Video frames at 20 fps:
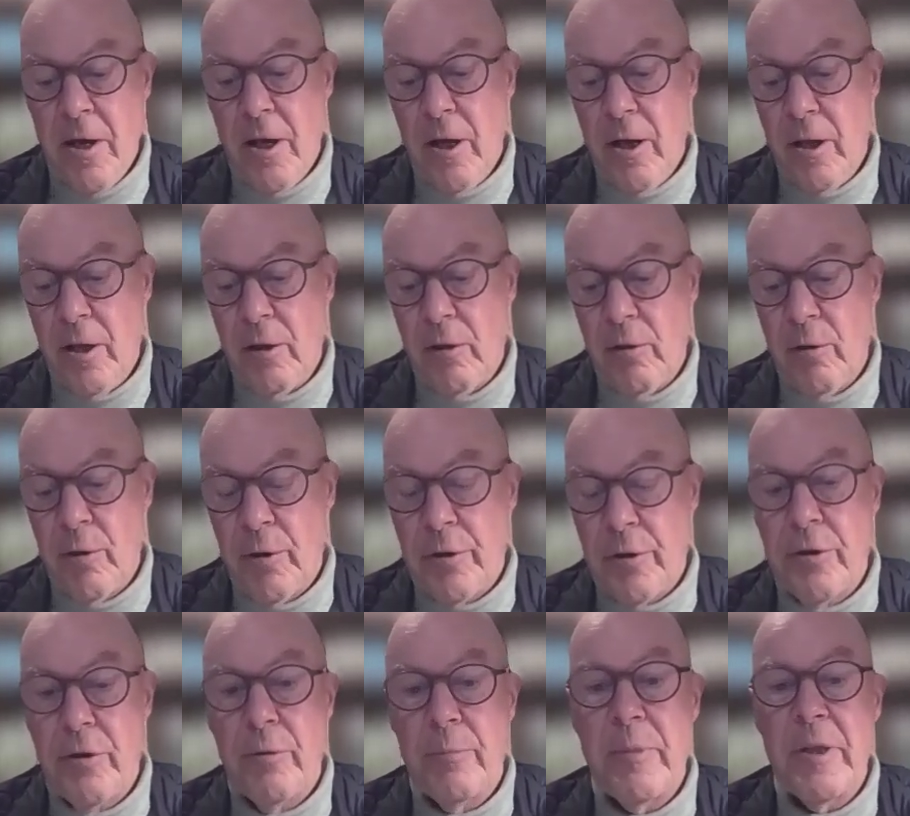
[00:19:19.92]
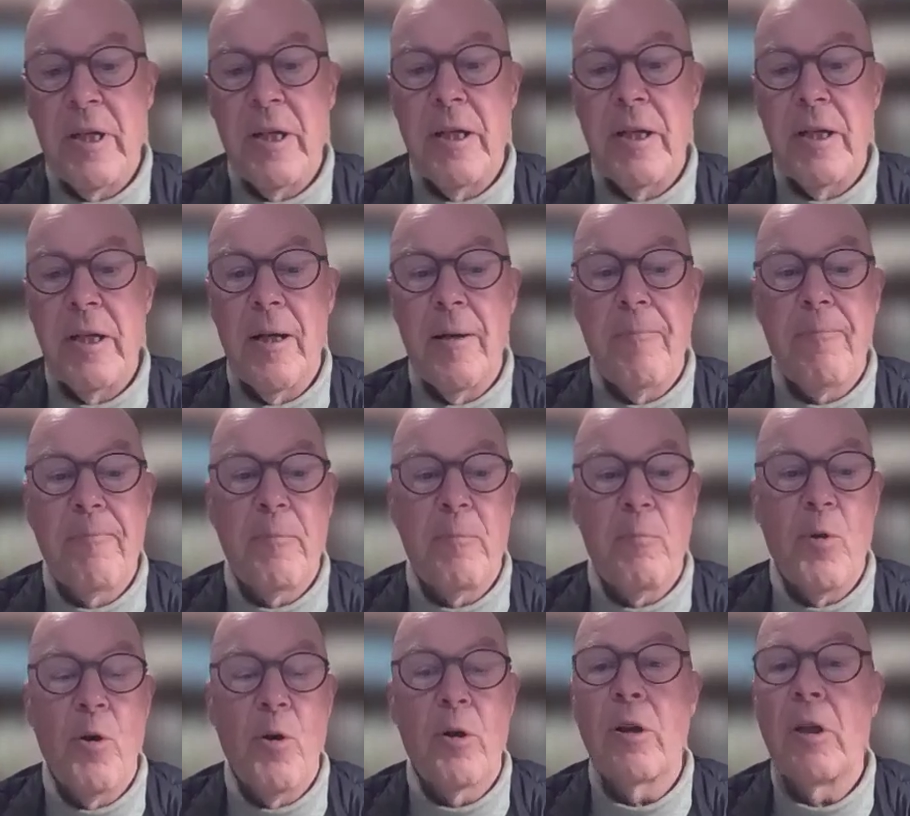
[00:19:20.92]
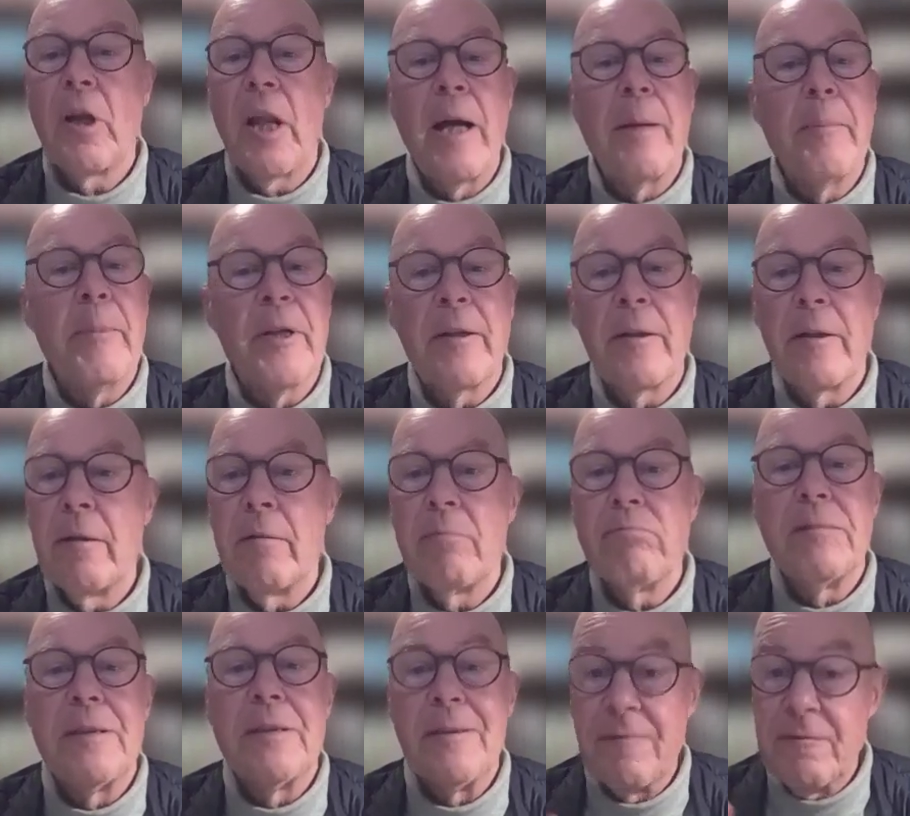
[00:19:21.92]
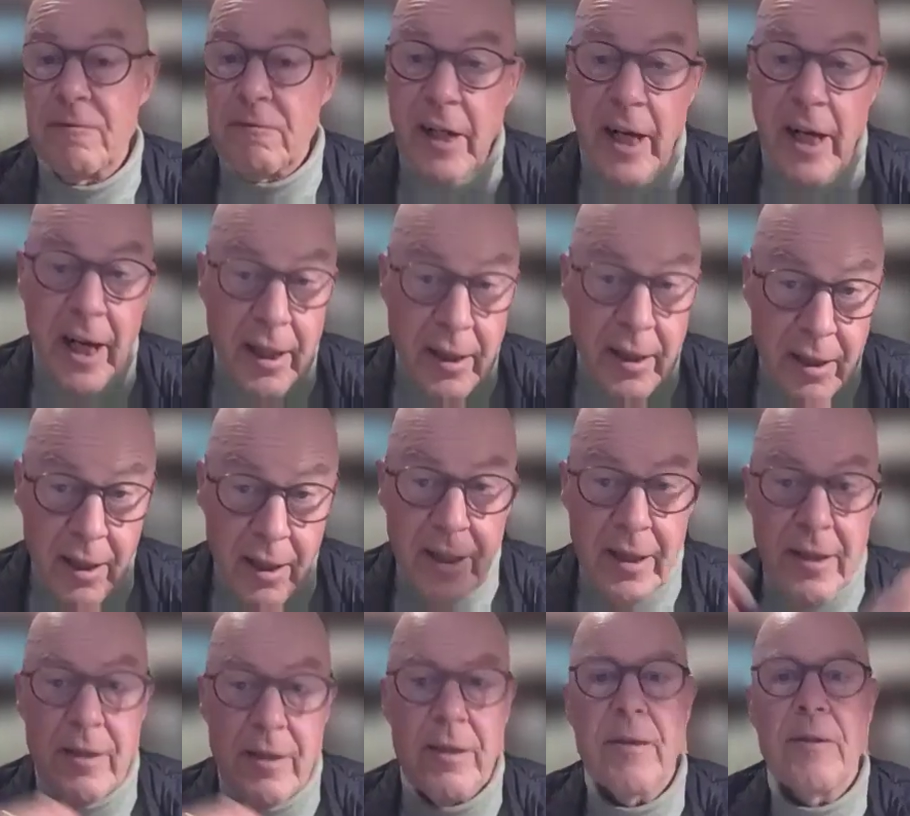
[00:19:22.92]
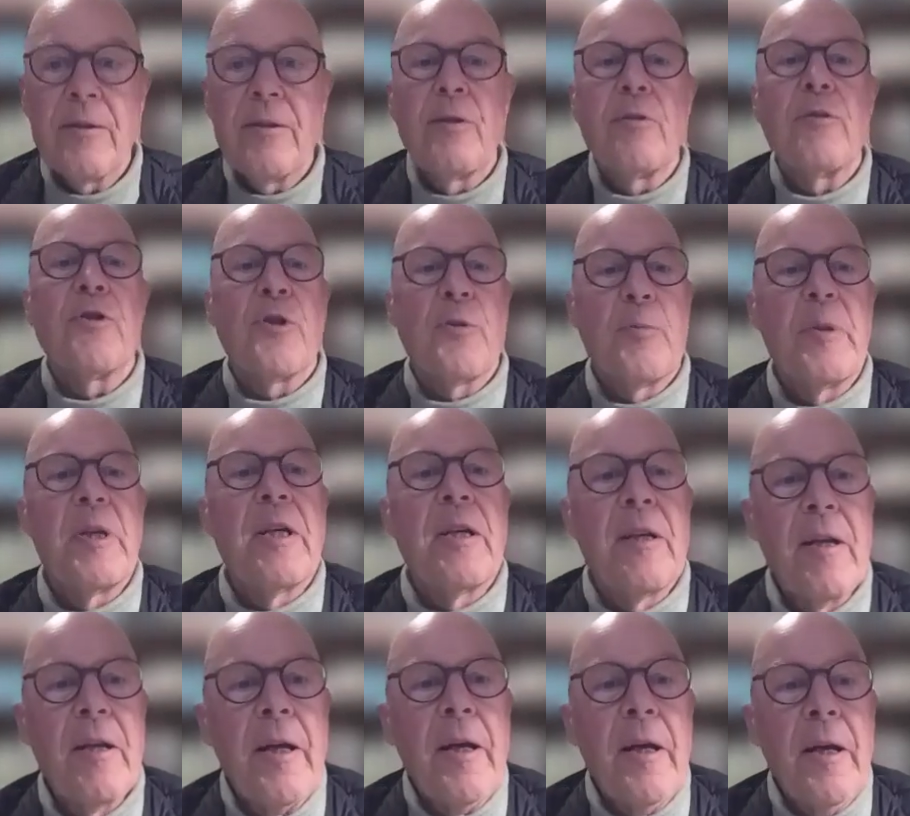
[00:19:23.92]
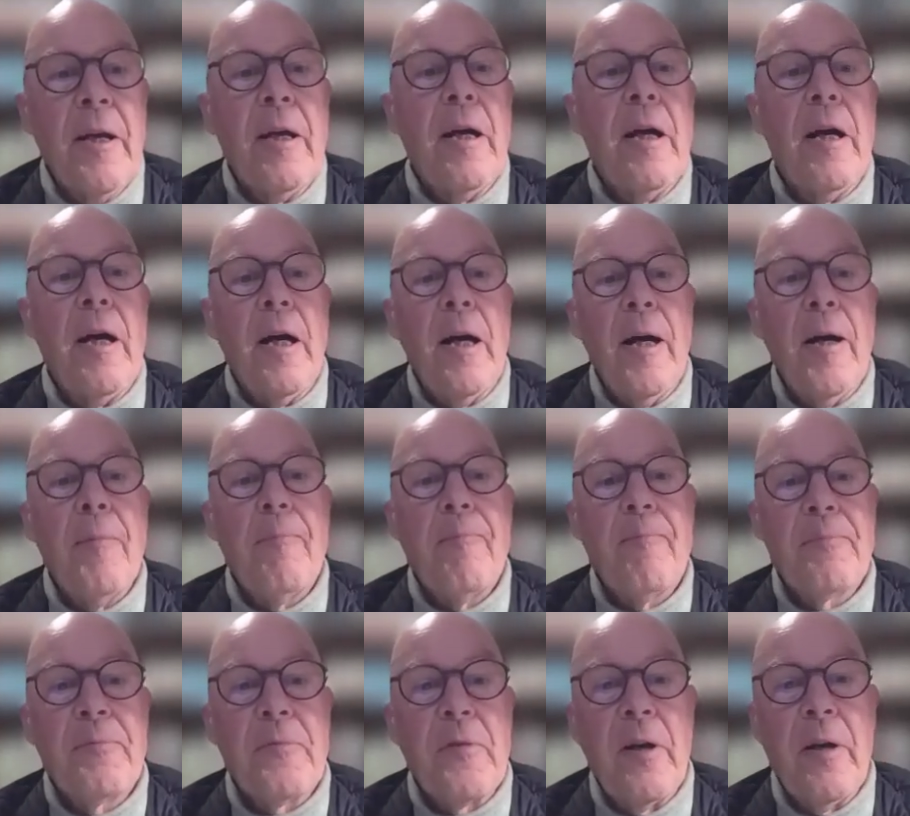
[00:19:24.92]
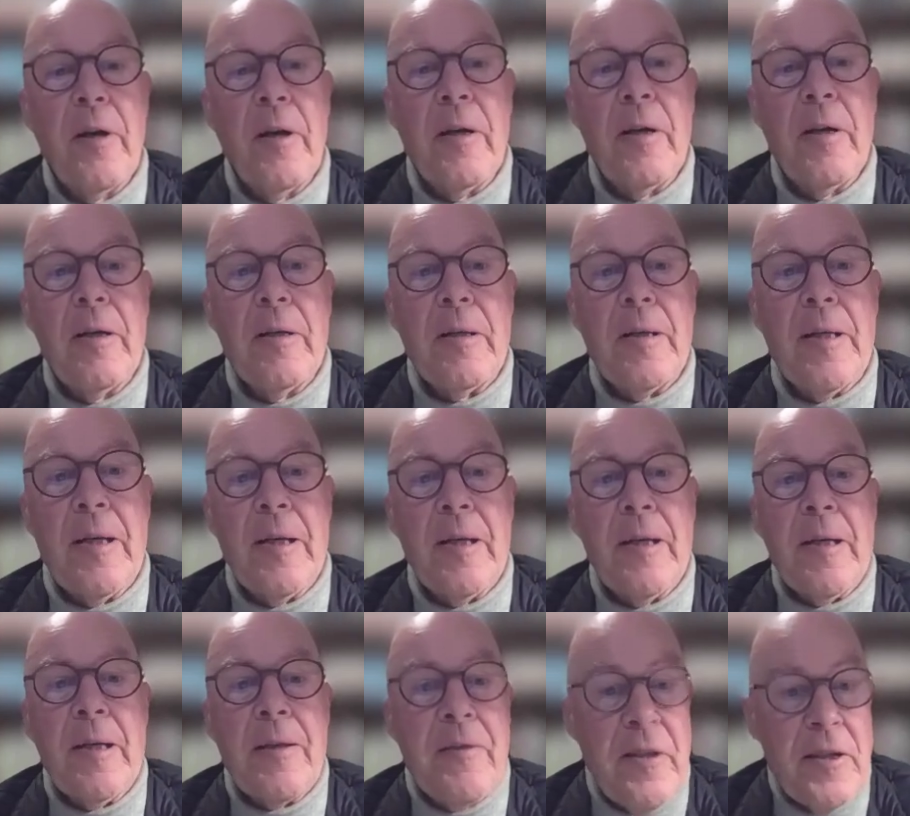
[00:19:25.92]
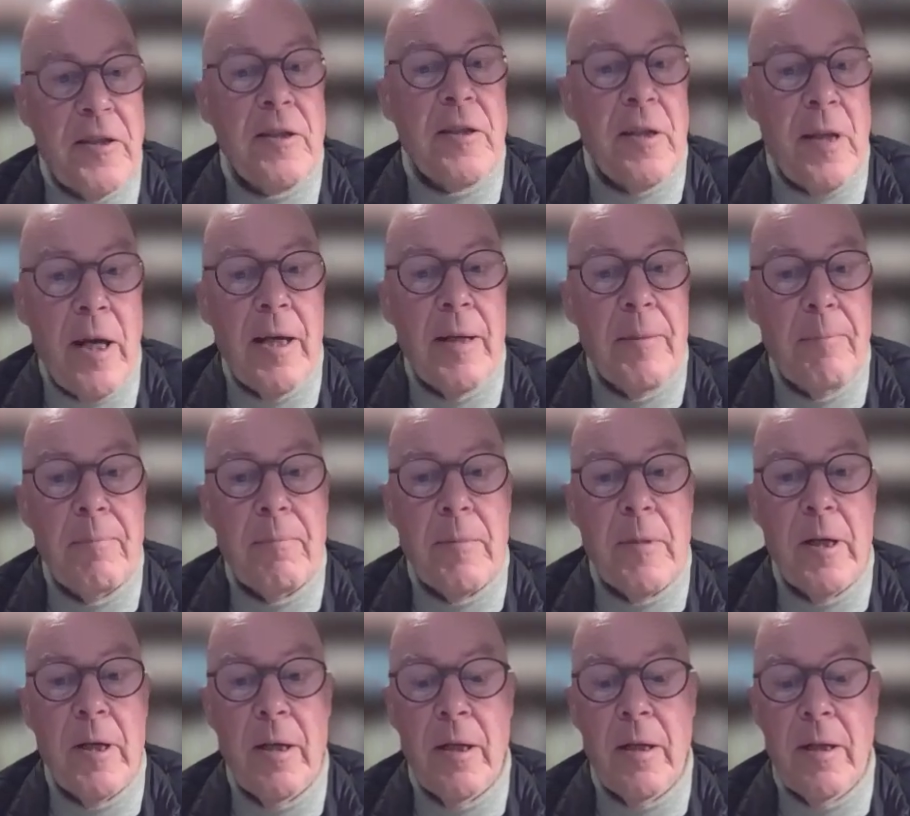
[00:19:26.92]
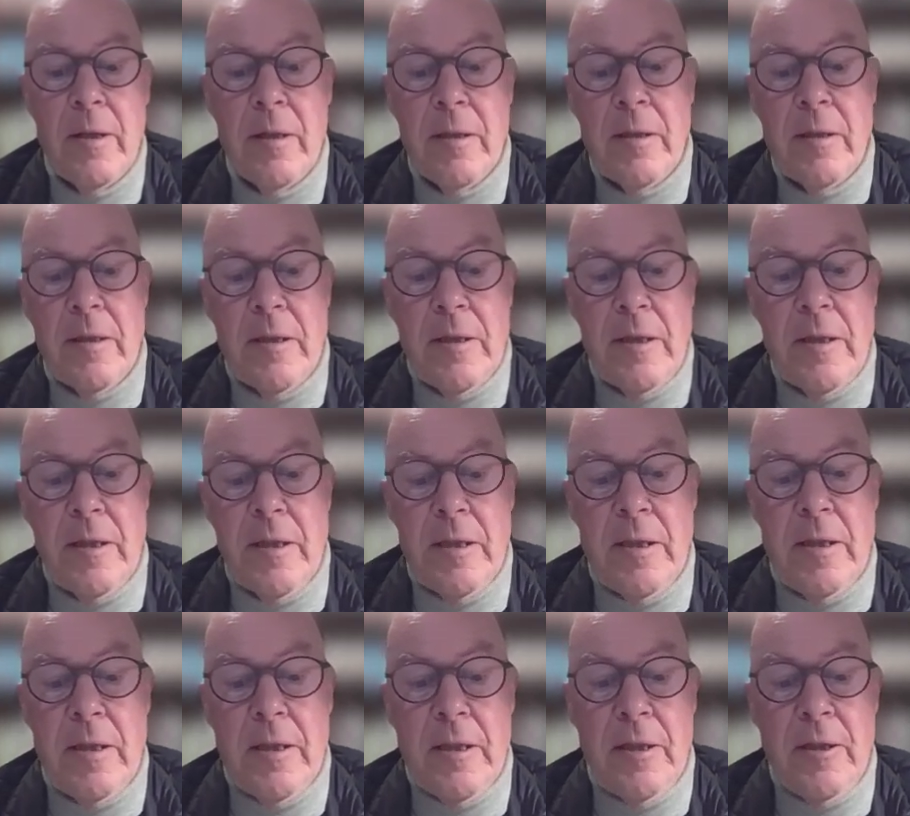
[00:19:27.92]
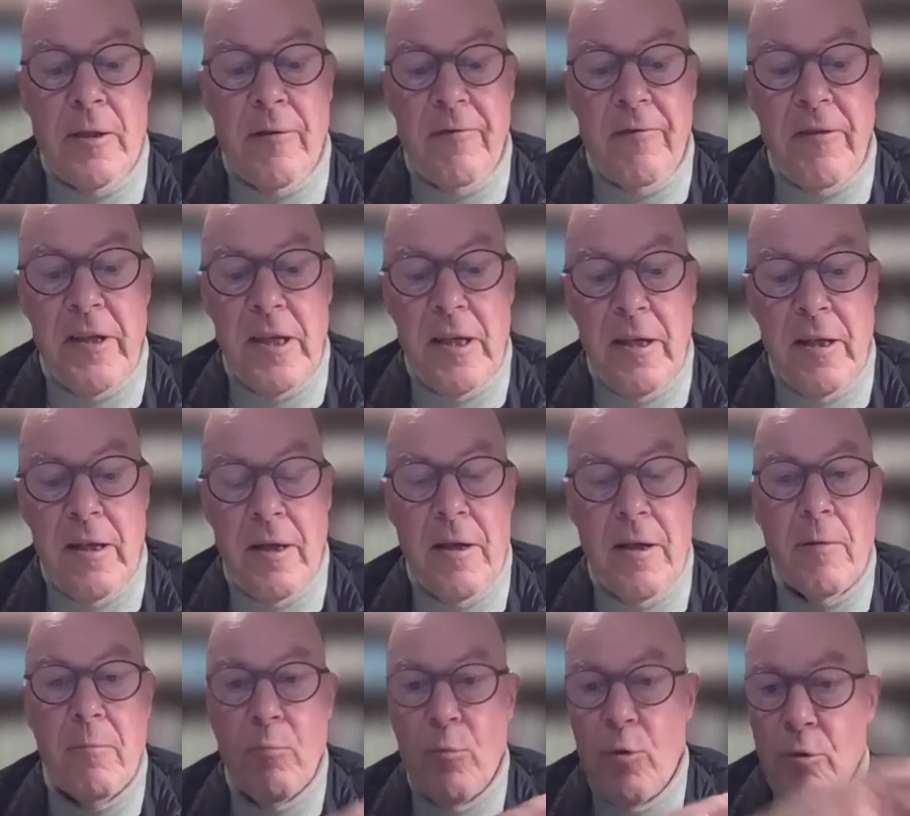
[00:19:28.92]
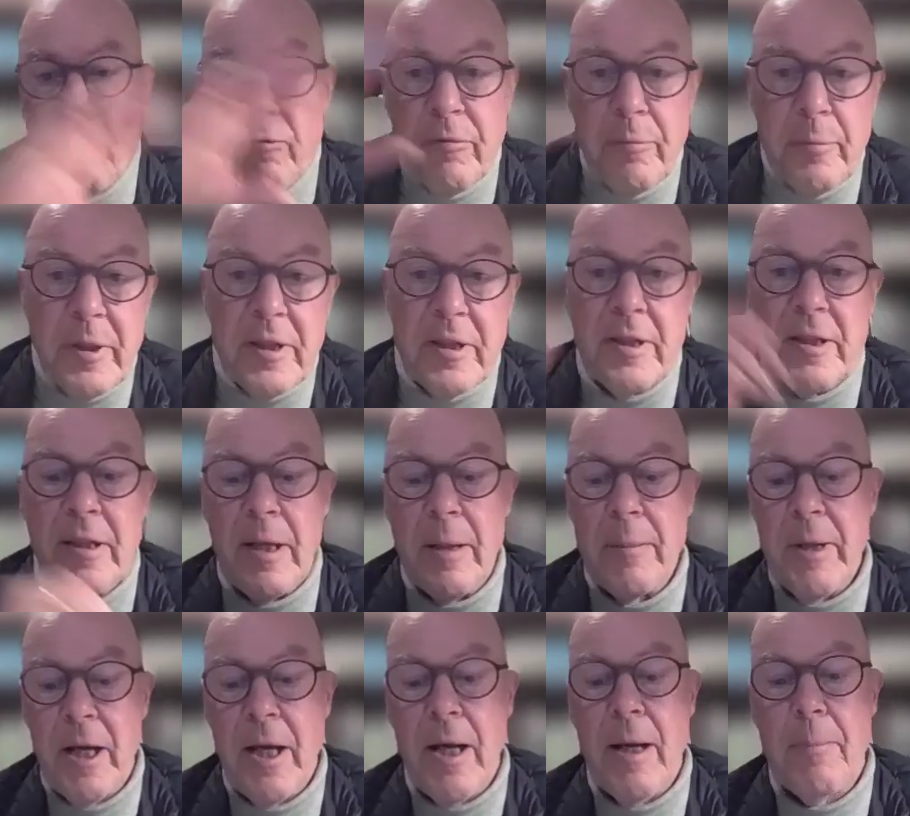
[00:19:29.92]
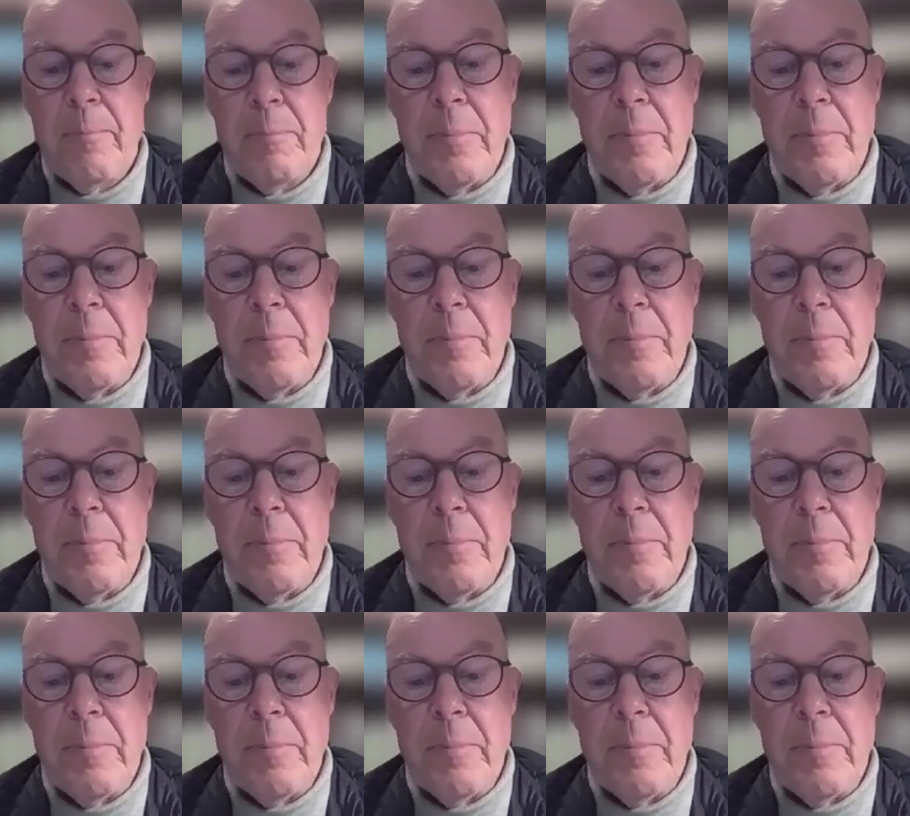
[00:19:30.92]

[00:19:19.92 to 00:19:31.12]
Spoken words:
learn to be more climate friendly, so to speak, at this time of the movements coming up,